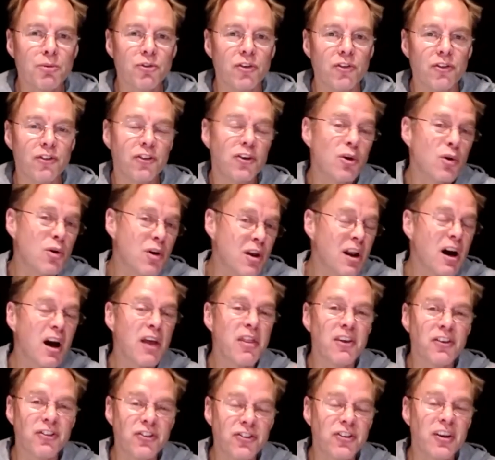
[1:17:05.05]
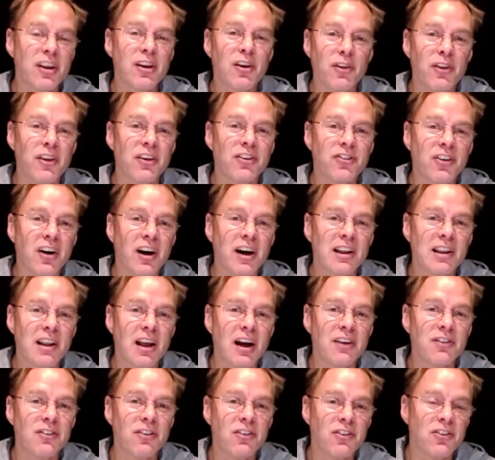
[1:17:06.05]
You can either sit on the sidelines
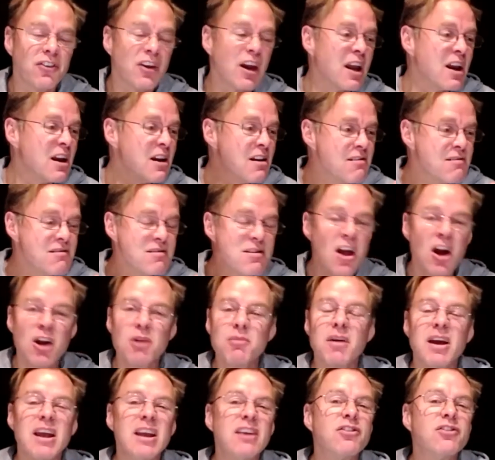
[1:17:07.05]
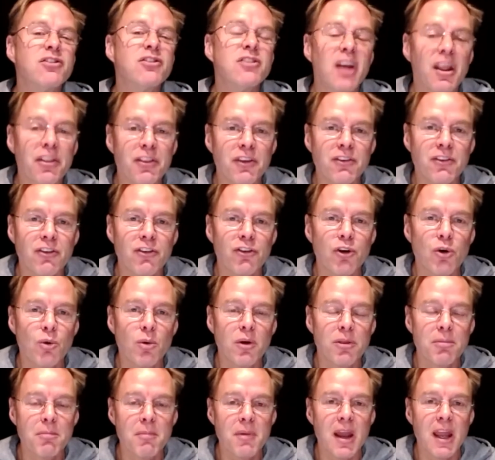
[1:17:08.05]
and say, no, it's nothing to do with
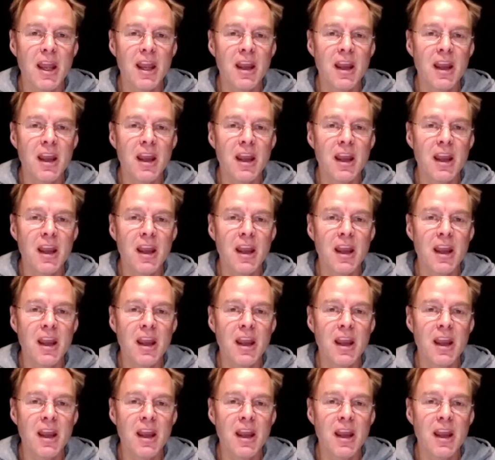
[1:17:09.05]
me,